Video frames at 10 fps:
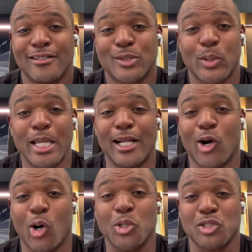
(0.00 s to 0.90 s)
So he could
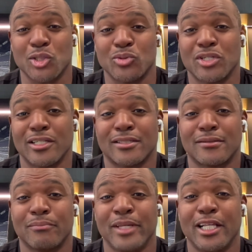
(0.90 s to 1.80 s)
also just be